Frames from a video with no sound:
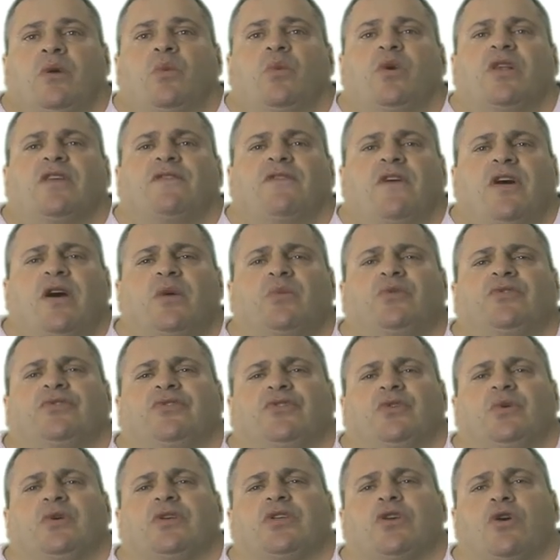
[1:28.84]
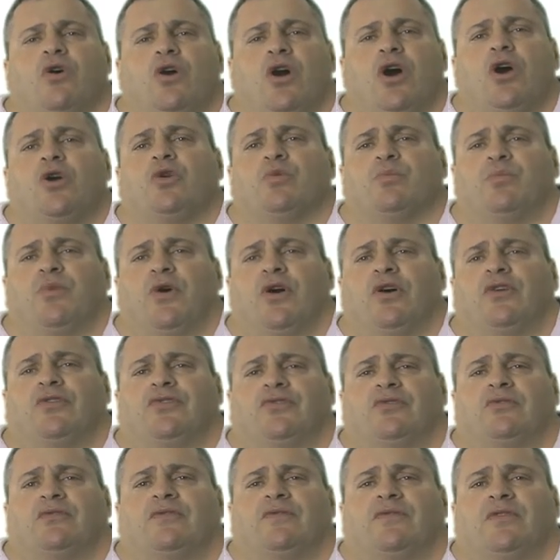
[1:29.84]
Well, if I was doing your own
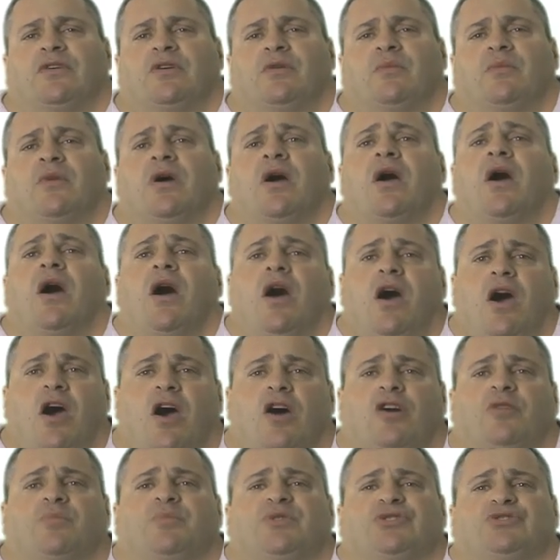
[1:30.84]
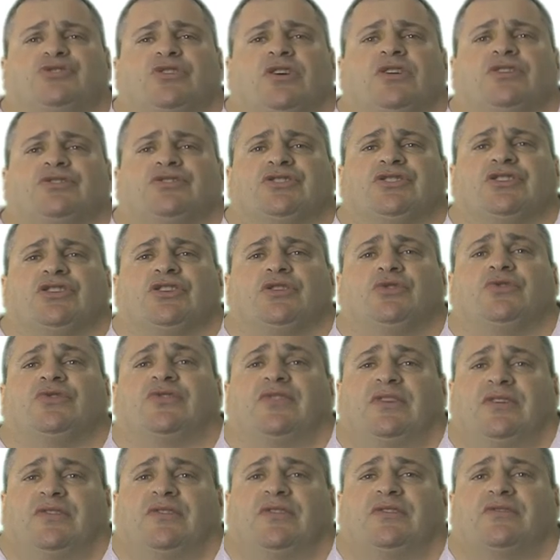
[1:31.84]
personal film, I'd be charging you
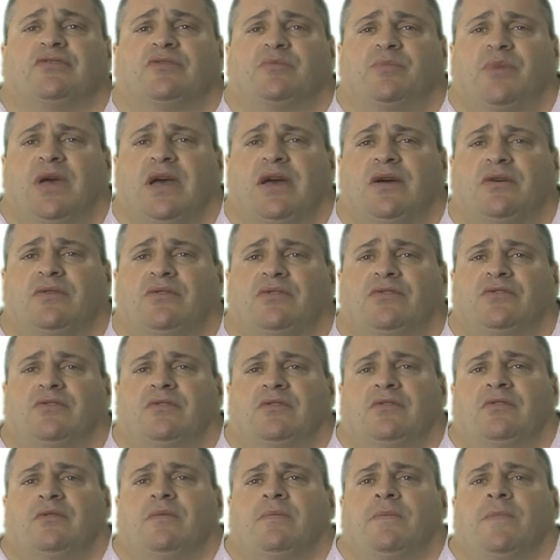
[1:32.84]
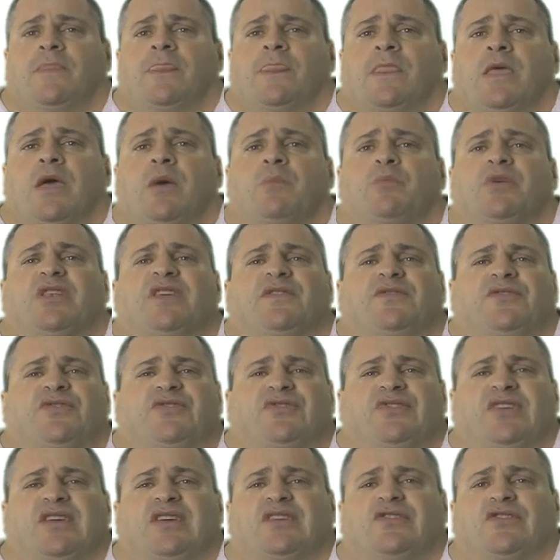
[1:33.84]
£600. But if
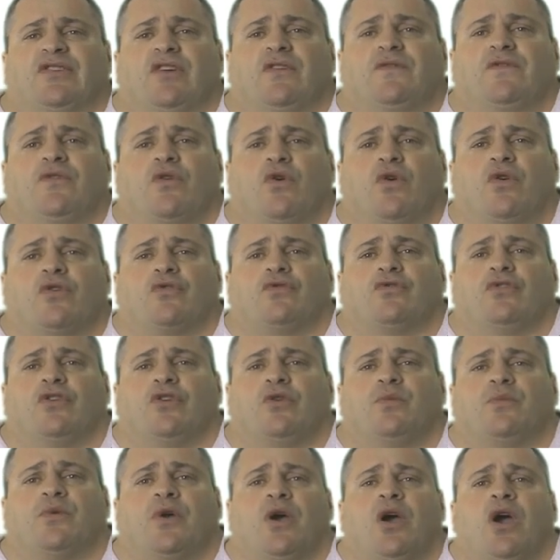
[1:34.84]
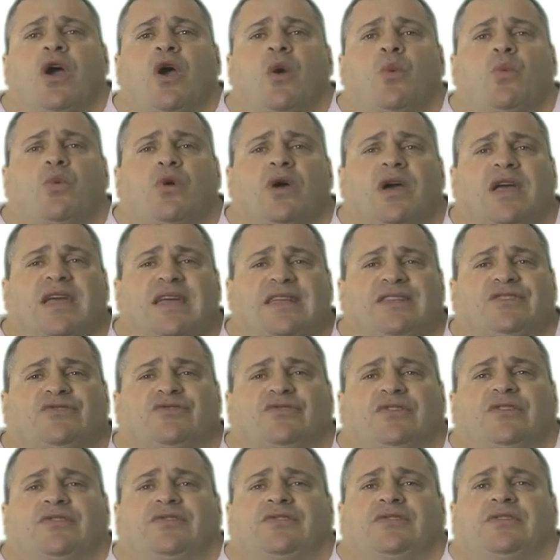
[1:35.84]
6 of your group were
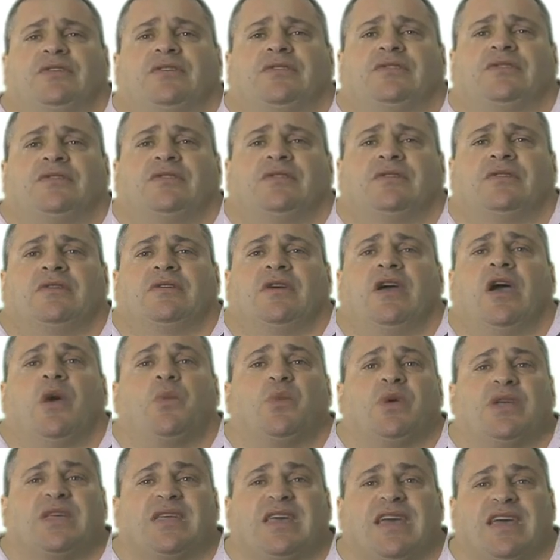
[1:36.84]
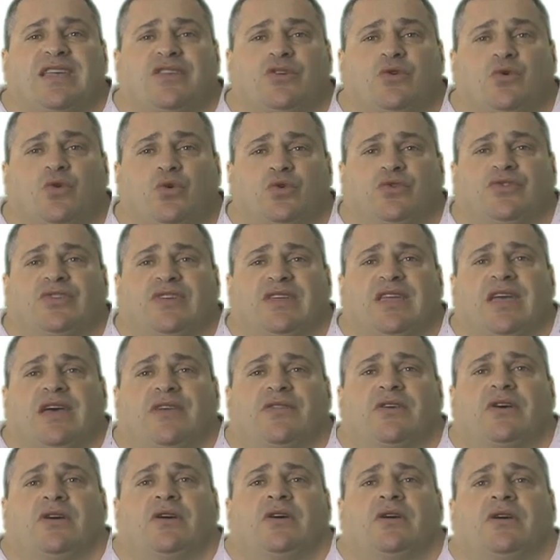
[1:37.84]
interested and we can get you all
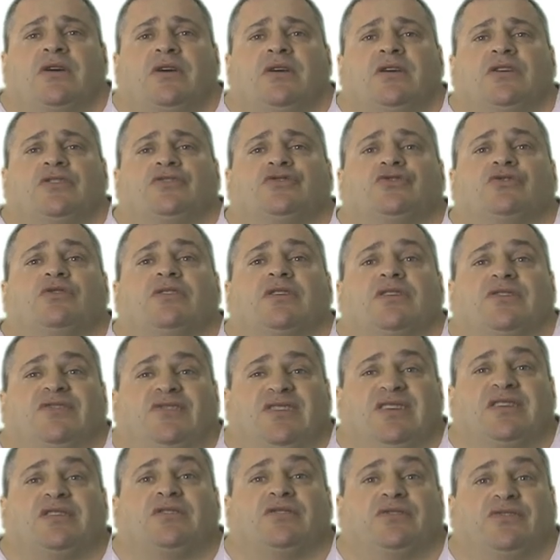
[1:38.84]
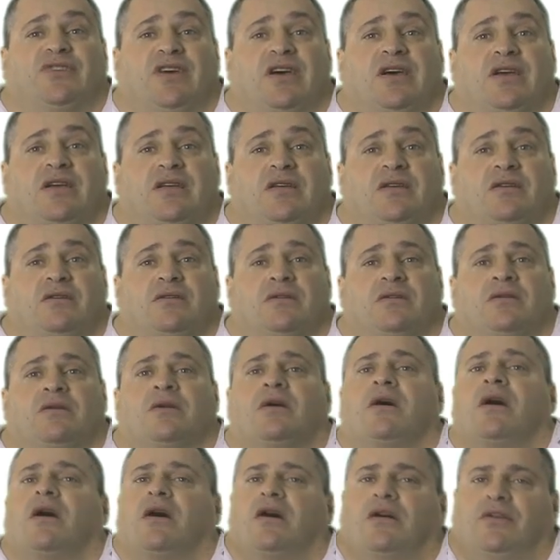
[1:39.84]
together during a single day,
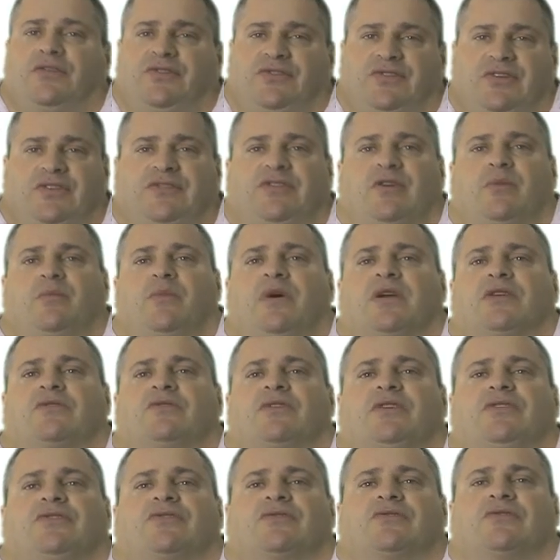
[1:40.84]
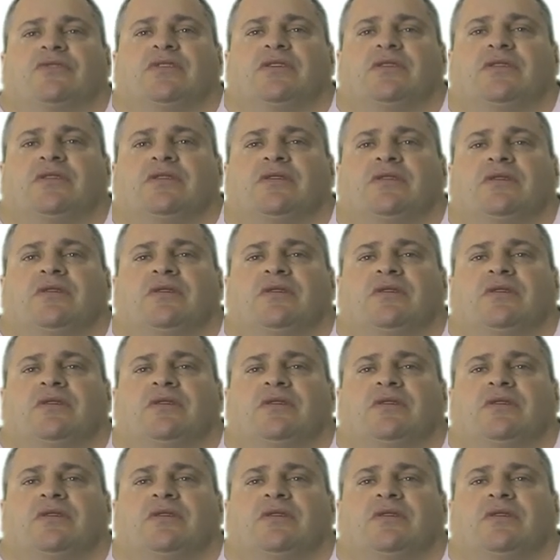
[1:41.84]
I'll set up my green screen